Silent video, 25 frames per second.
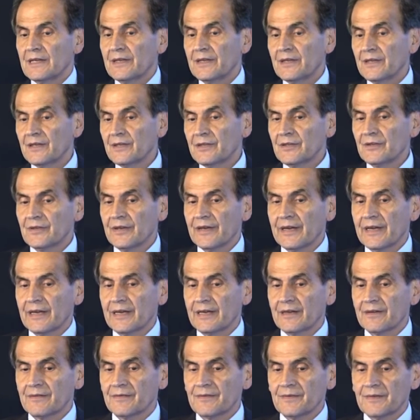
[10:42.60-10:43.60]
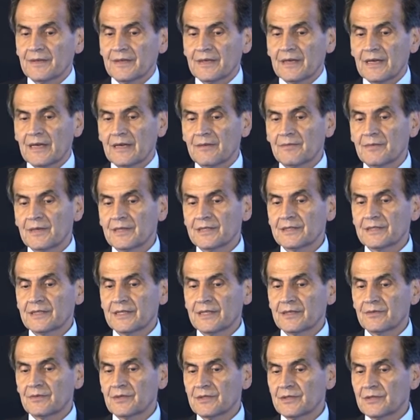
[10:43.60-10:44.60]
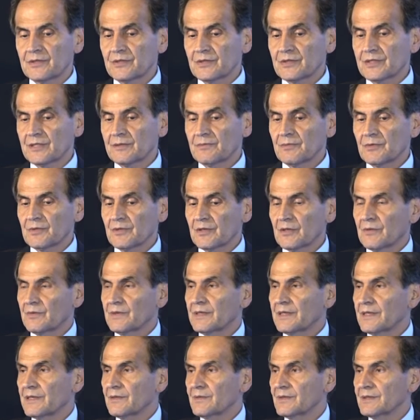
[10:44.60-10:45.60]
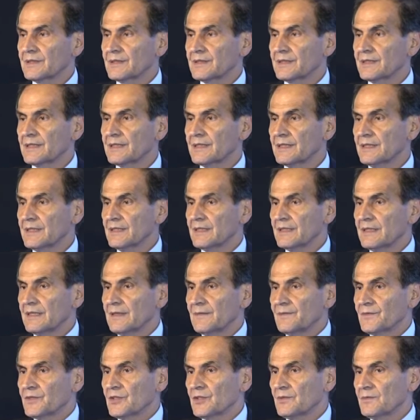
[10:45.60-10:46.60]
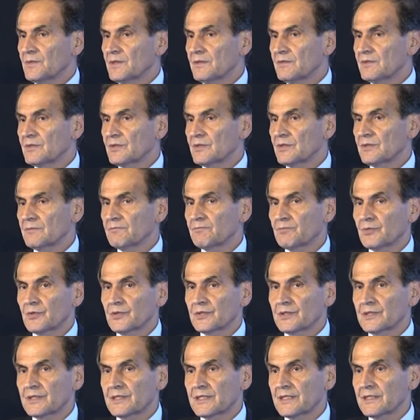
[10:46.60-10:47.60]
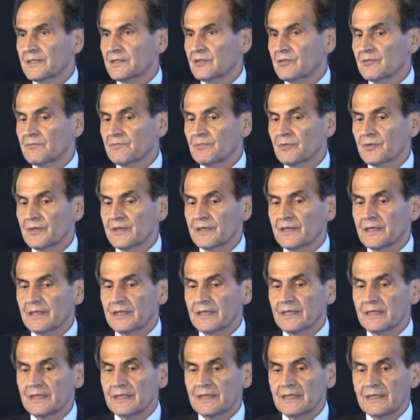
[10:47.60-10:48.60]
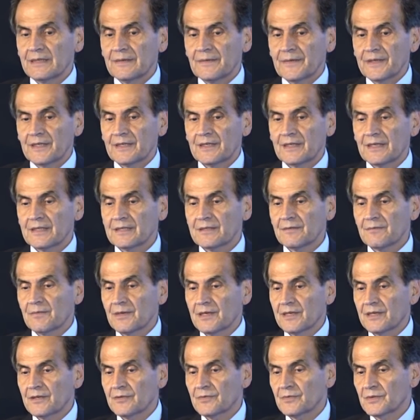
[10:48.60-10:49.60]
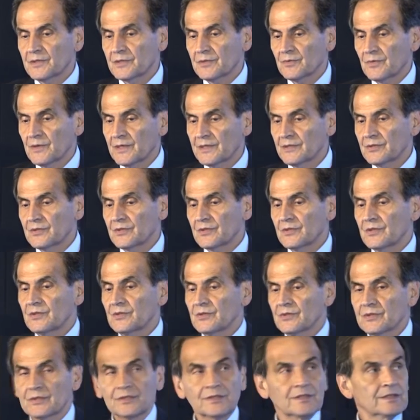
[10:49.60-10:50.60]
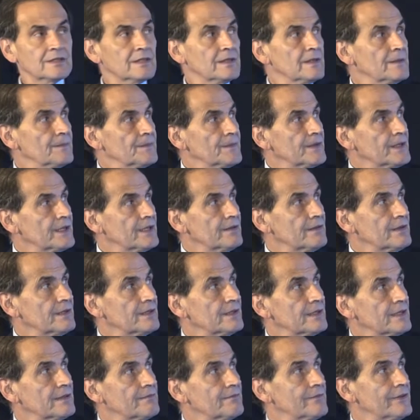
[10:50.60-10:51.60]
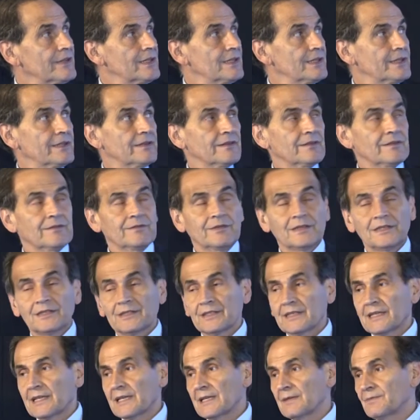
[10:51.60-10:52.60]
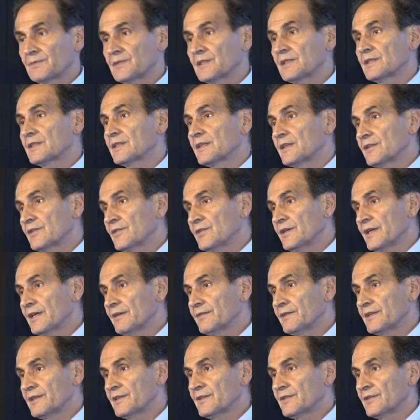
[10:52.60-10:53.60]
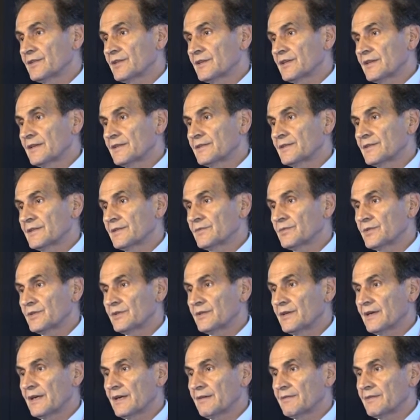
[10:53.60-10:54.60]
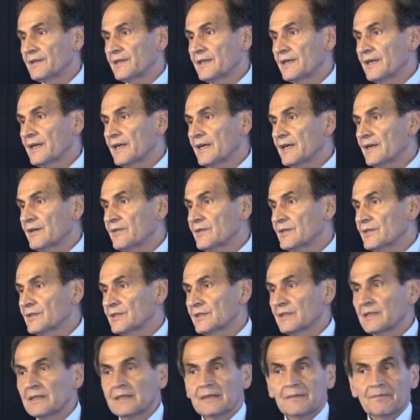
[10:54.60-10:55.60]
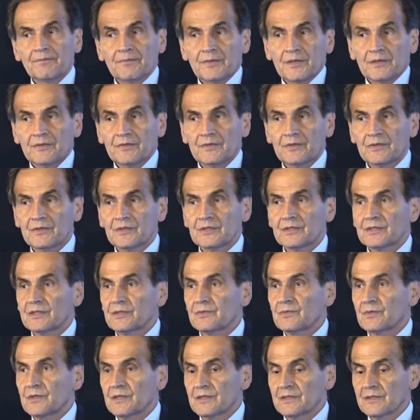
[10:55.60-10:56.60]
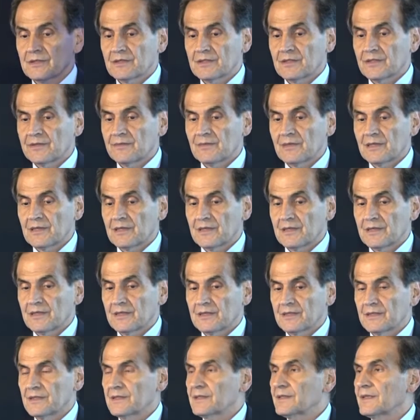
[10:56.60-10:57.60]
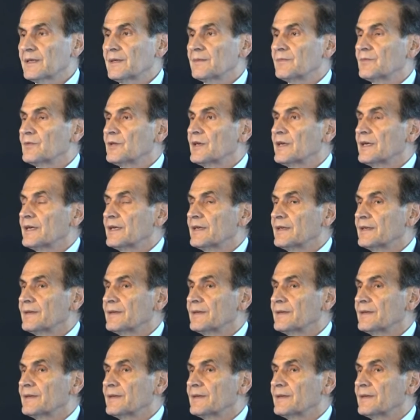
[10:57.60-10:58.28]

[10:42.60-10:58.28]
Here you have how much they reduce hemoglobin A1C, somewhere between 0.6 to 0.8. It doesn't matter which one you use. Even the gliptin that you have it in your country, we don't have it in ours, but of course it works similar in the same way.